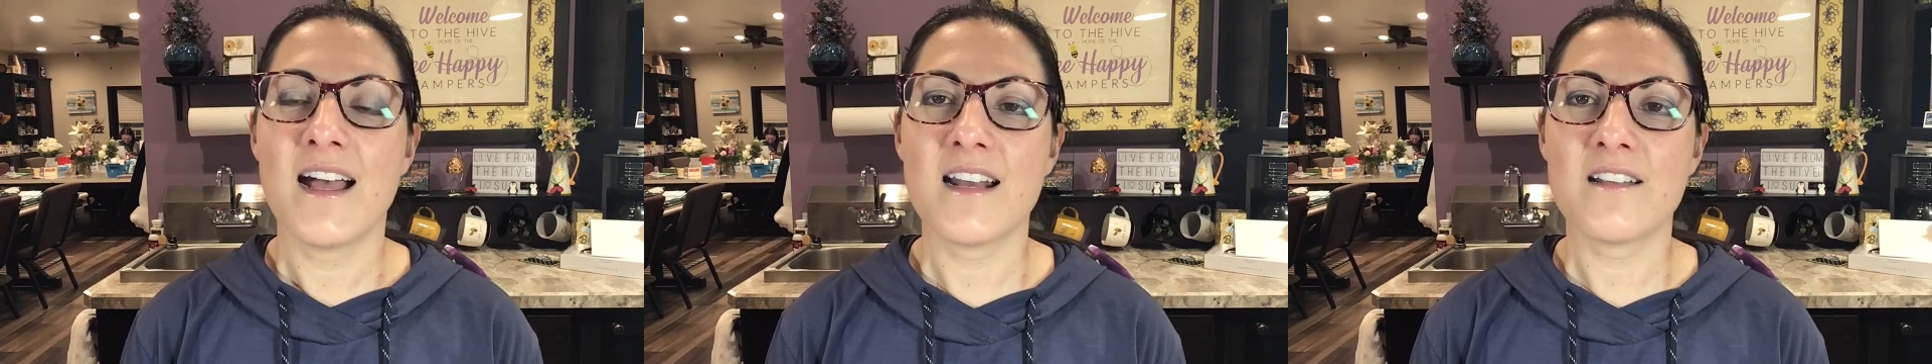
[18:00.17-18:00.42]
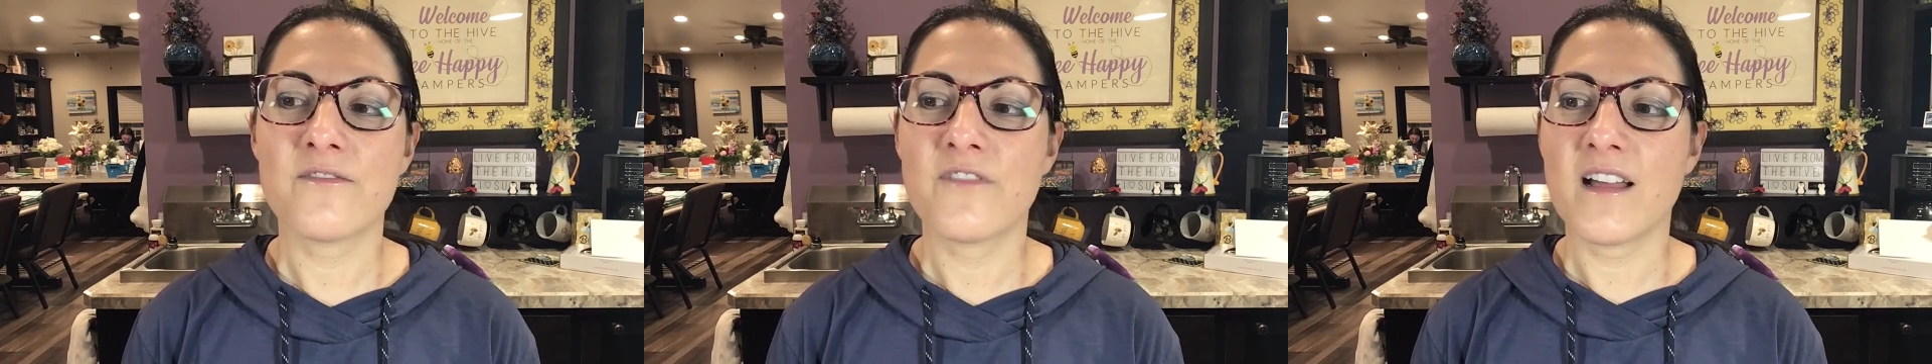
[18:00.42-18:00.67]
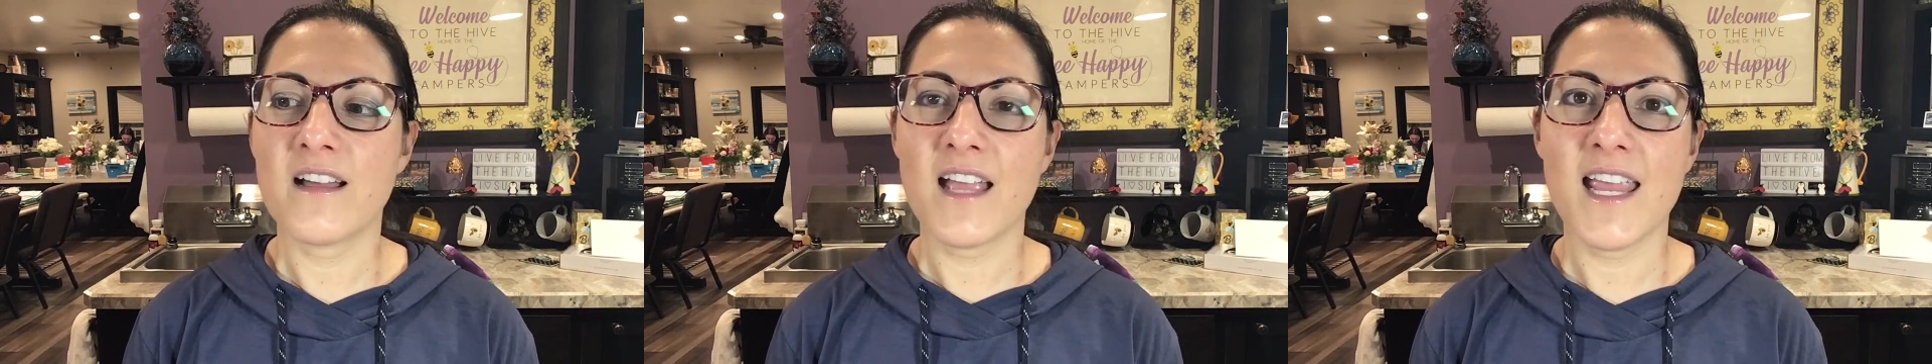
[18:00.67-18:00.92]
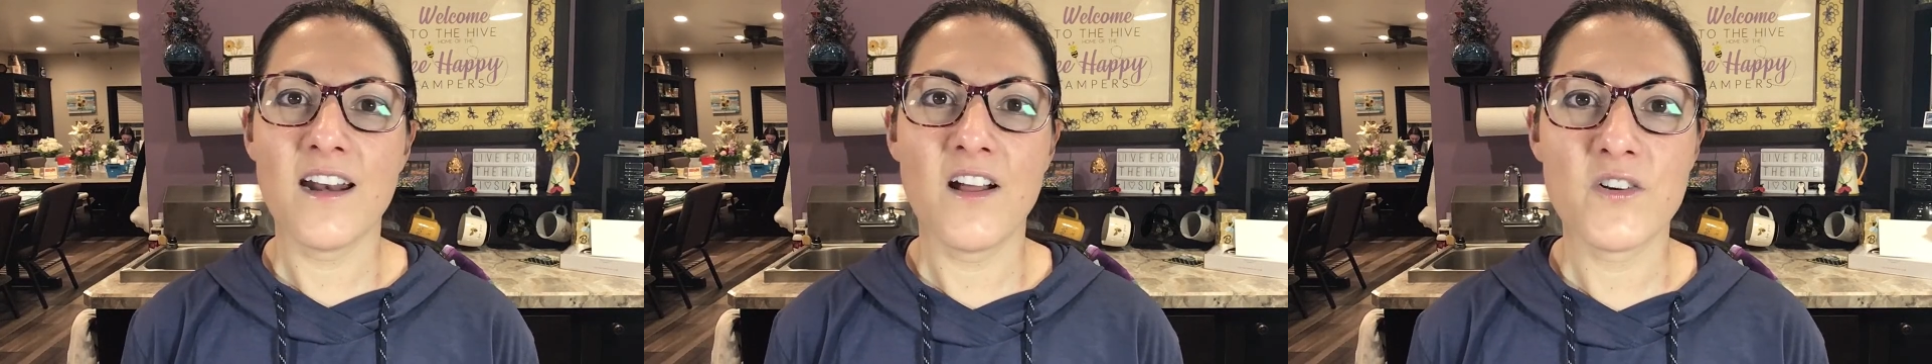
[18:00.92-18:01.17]
out of
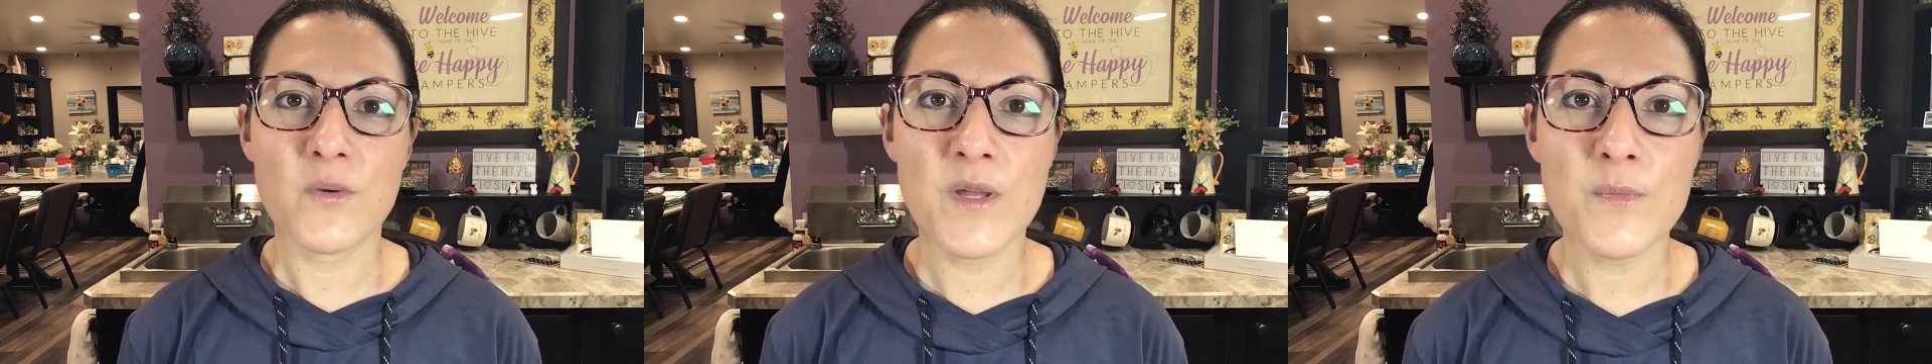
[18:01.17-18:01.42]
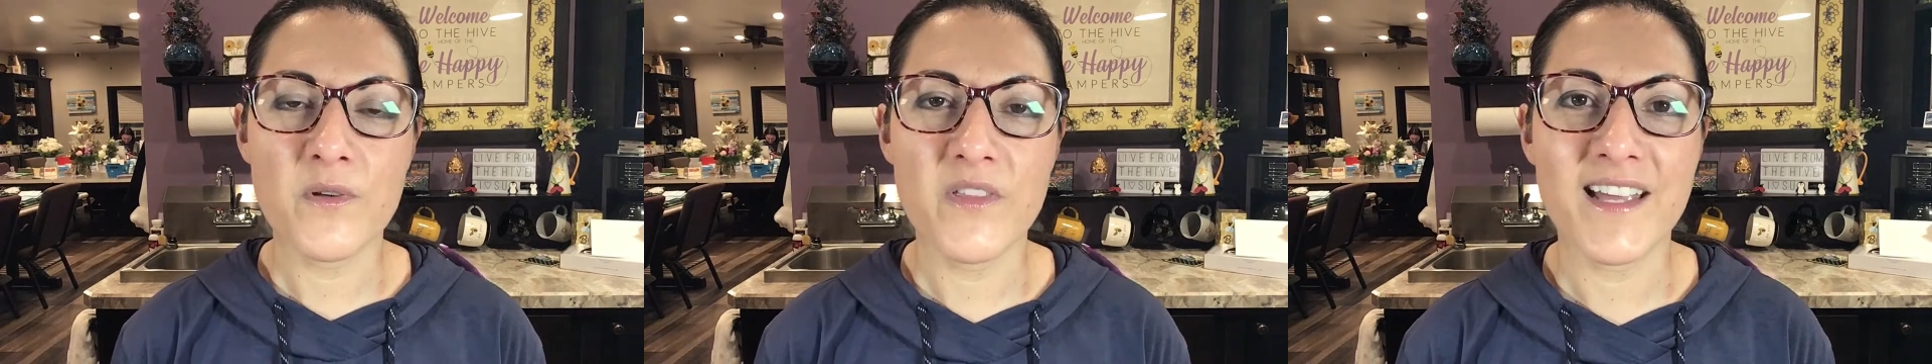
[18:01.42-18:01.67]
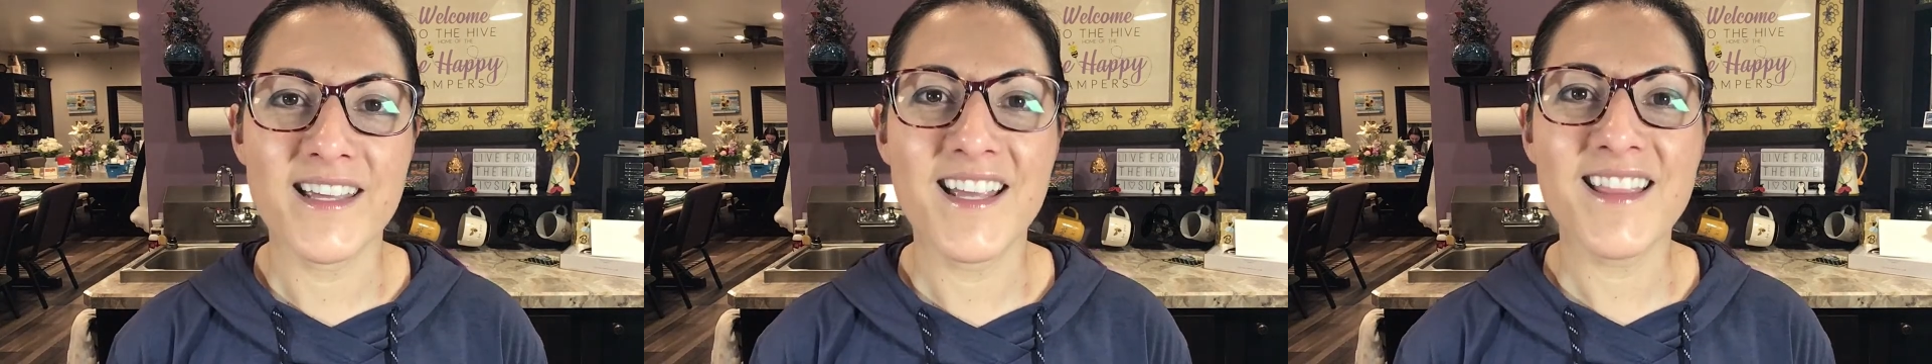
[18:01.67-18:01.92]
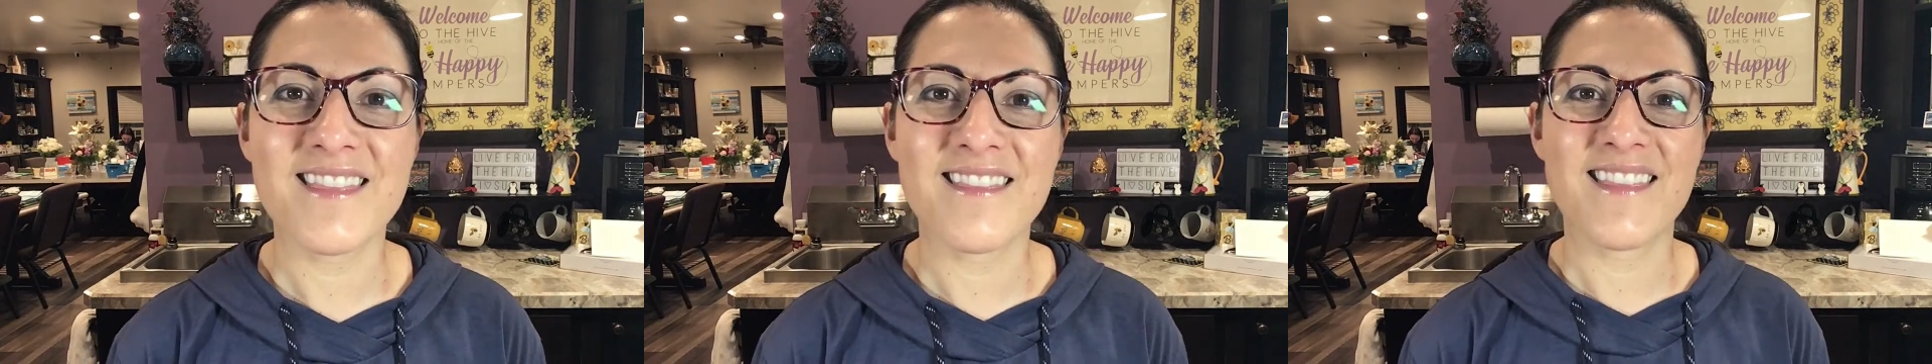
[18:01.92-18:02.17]
eight hundred people that
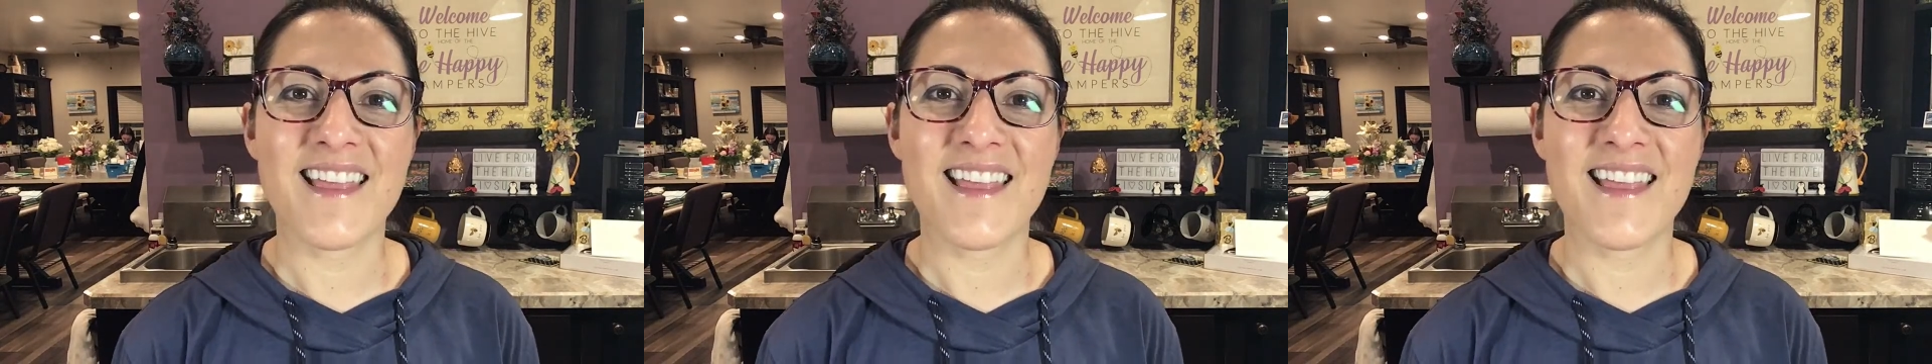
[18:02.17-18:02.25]
get